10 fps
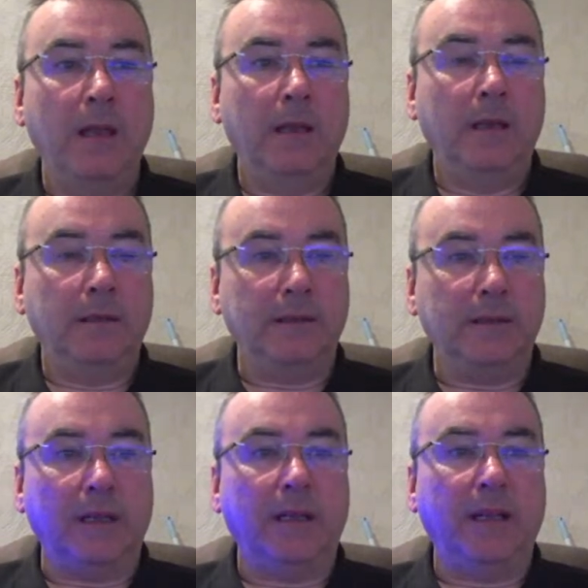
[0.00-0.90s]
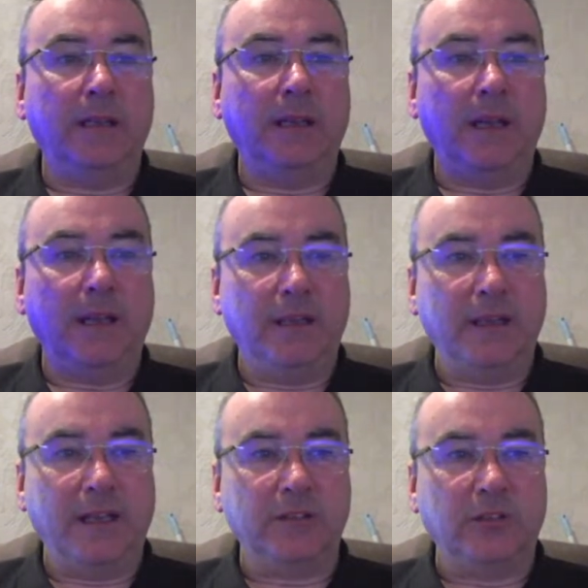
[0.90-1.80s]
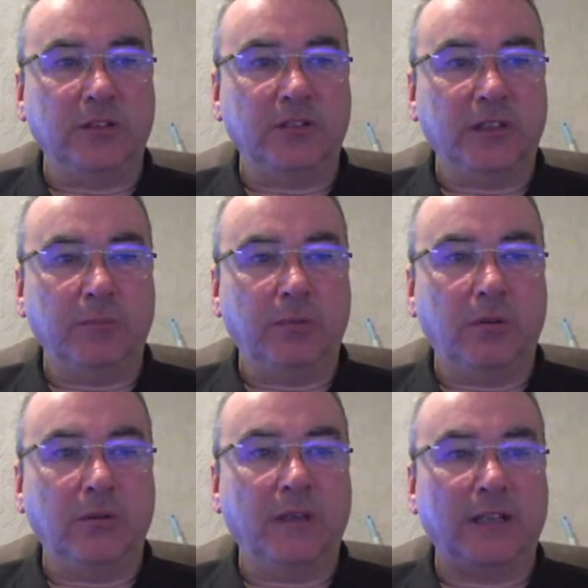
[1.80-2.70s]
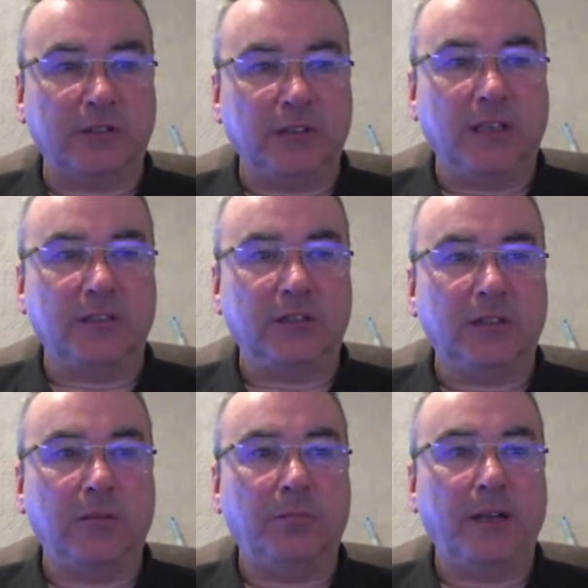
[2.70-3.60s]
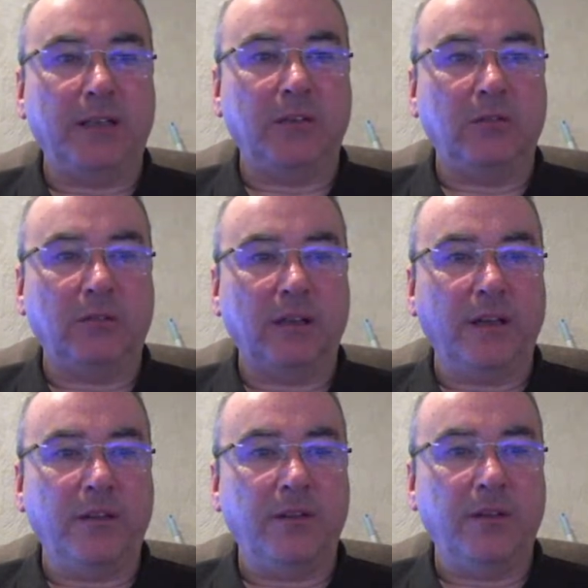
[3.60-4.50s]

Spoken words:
Yeah, and inlines on the silt pole, as you know, braided hook length.